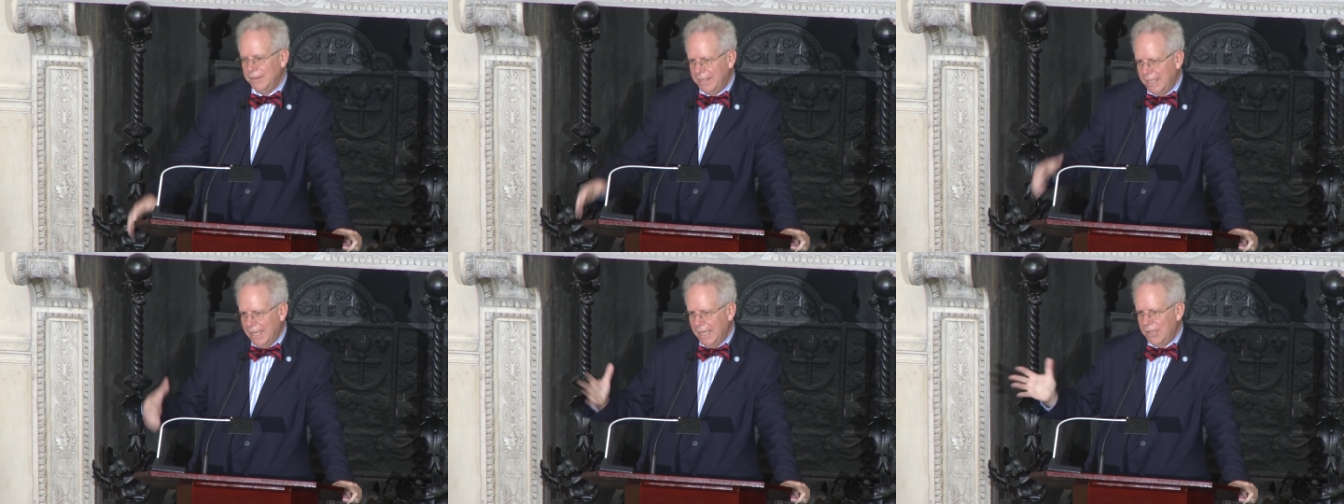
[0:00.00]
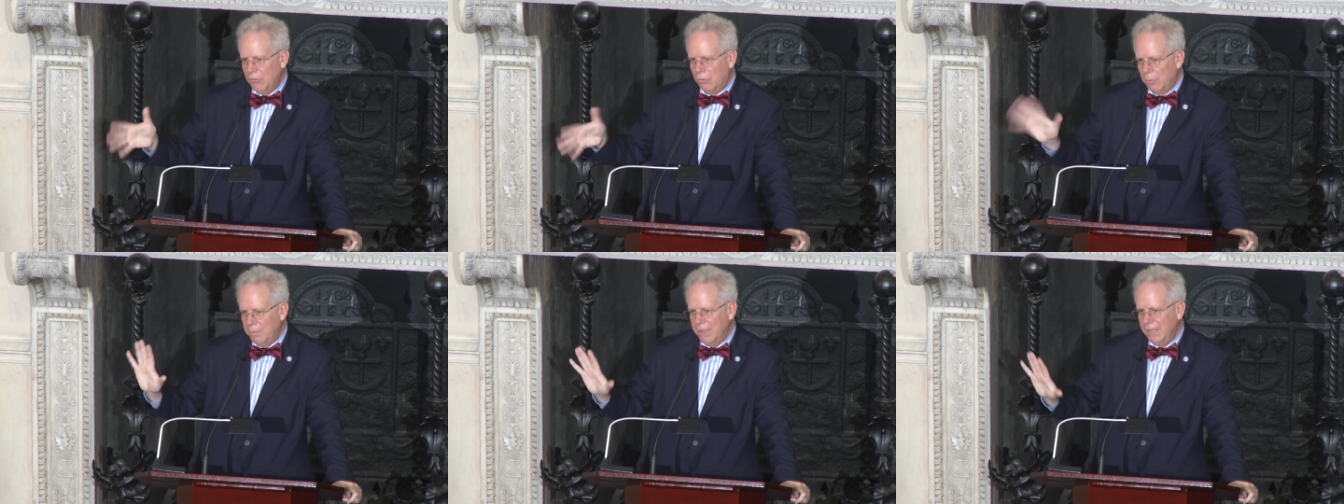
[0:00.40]
The end
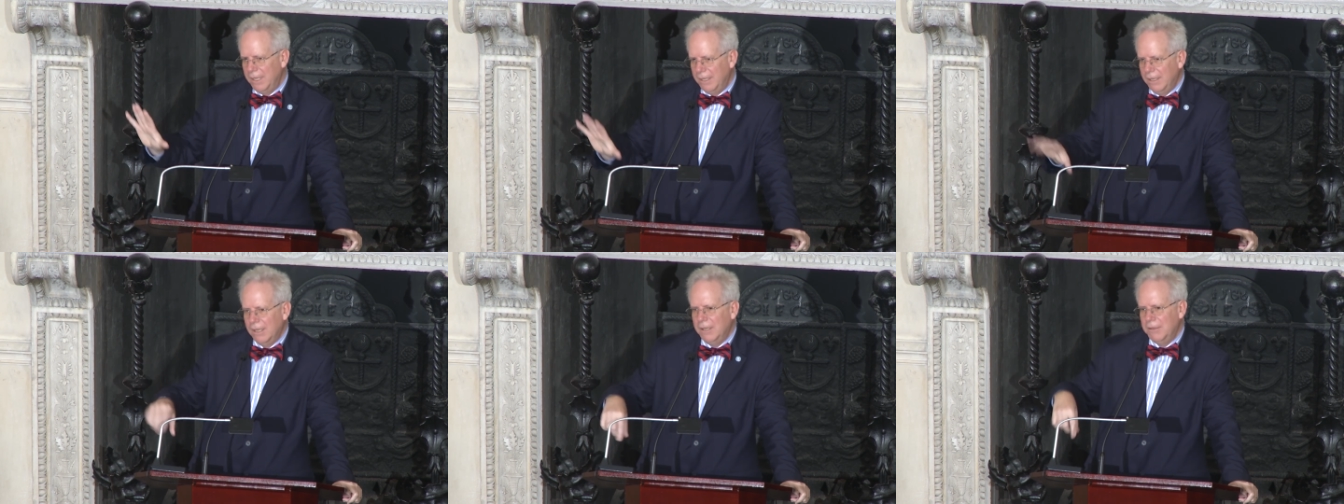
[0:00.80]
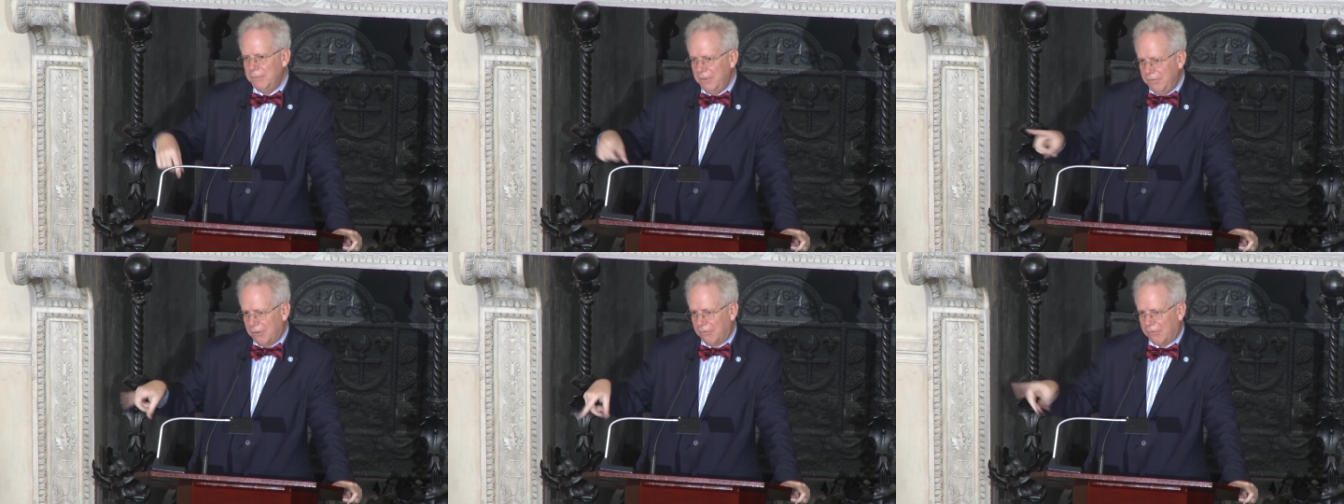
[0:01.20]
will be
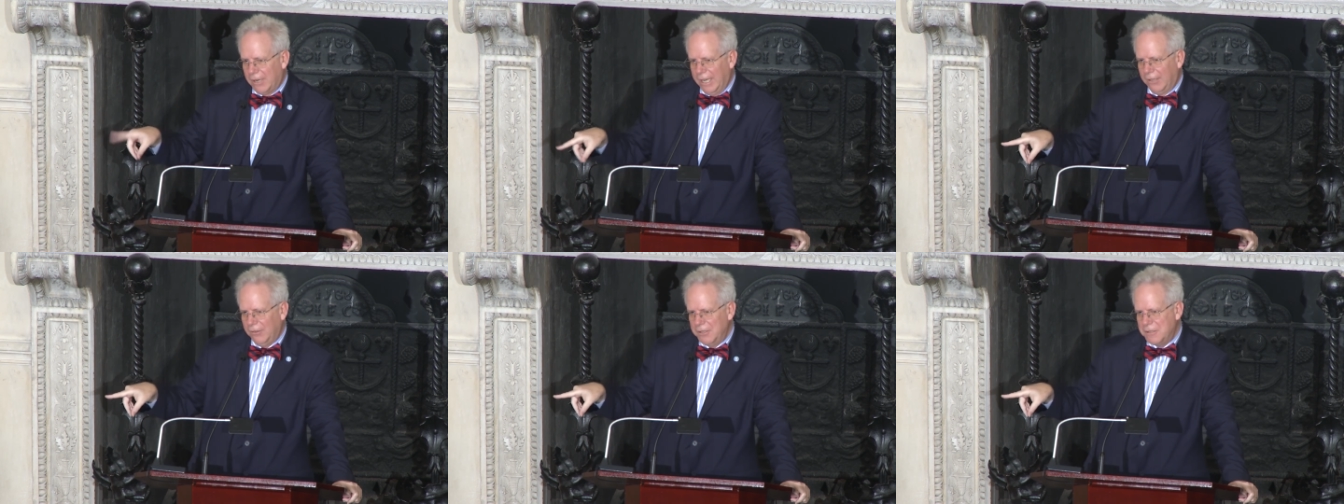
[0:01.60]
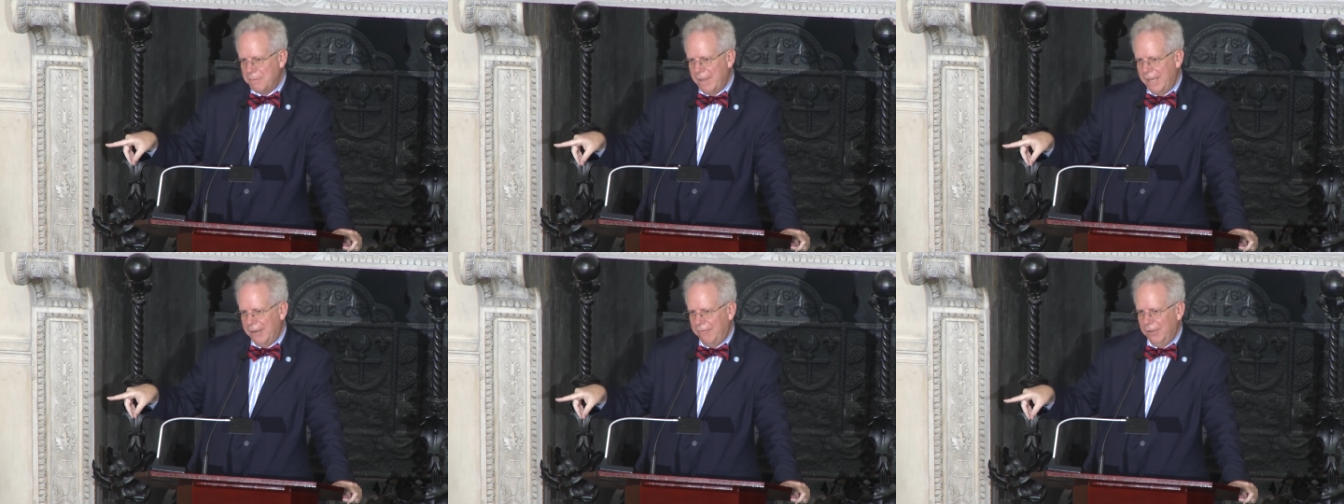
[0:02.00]
for Franklin's
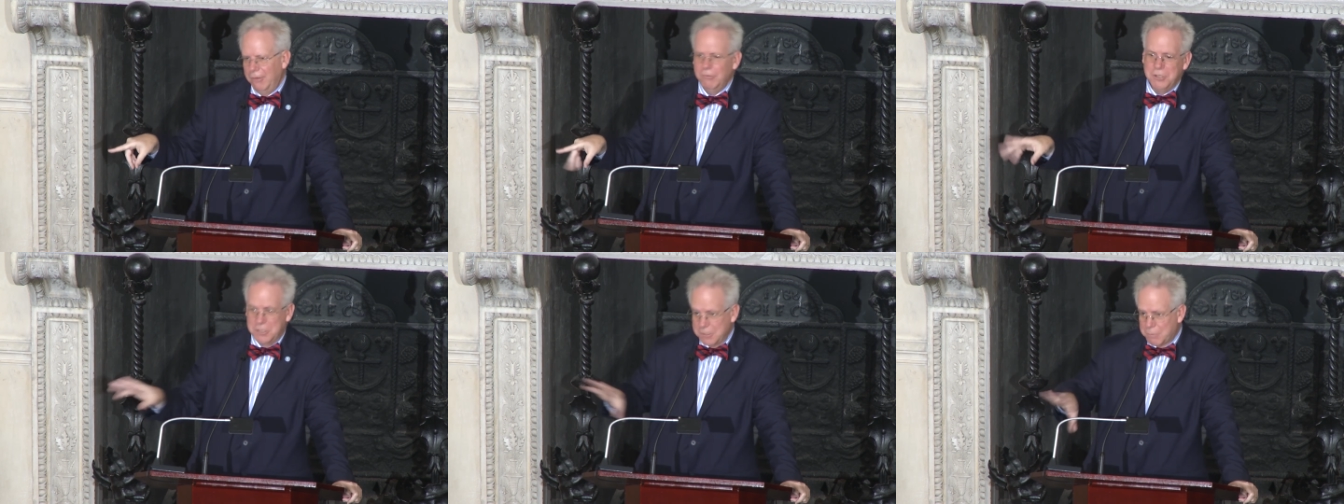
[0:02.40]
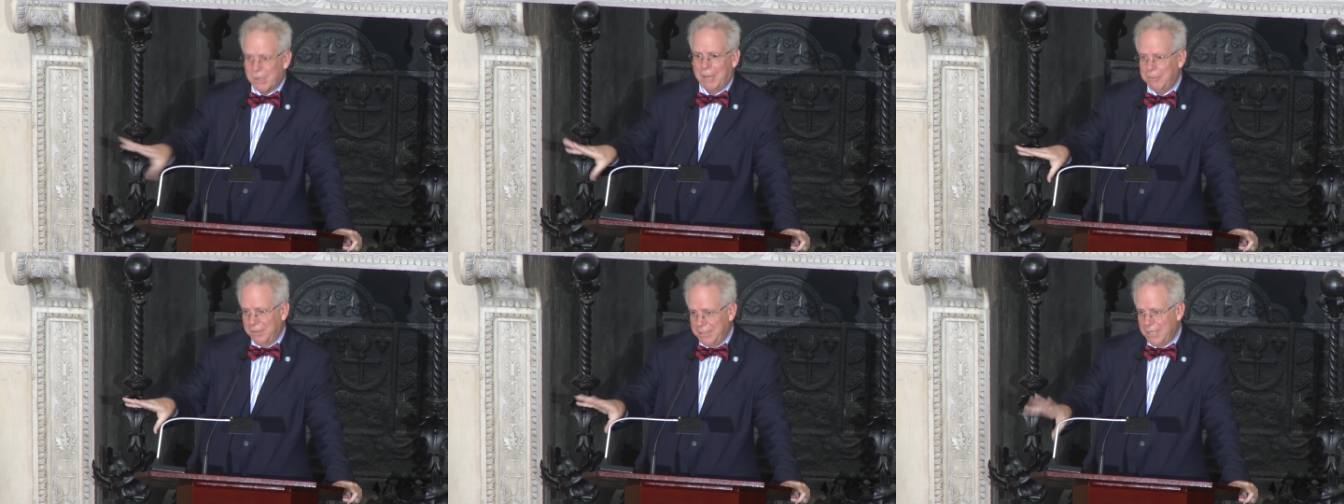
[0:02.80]
benefit, which is
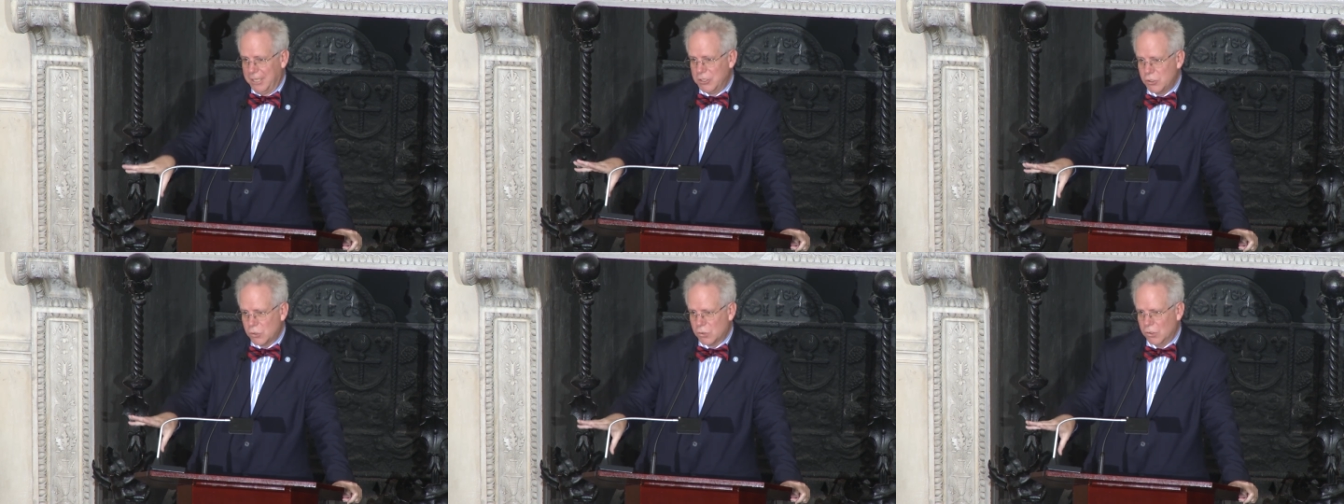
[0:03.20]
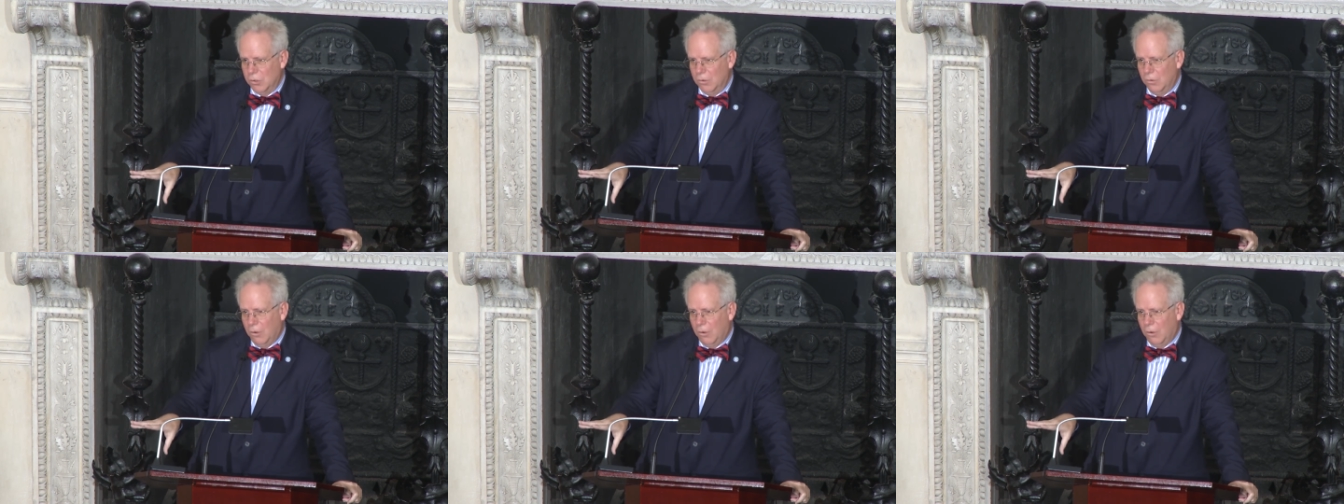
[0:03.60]
probably not true.